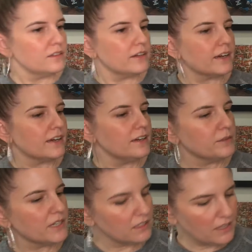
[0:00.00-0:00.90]
Okay, we're
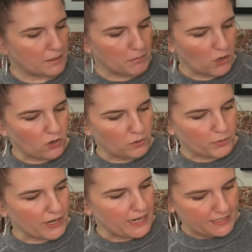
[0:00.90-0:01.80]
getting a lot of mall
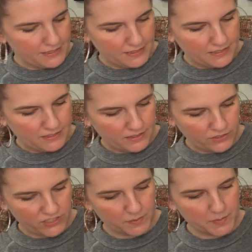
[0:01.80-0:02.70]
brands. Yeah, there's
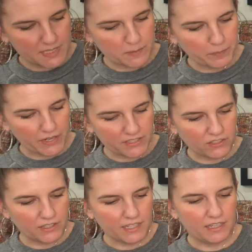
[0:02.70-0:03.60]
some spots
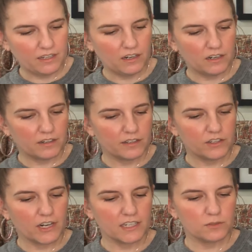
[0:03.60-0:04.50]
on here. Yeah. You
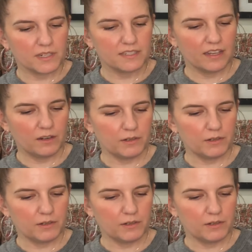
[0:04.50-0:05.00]
guys want to say it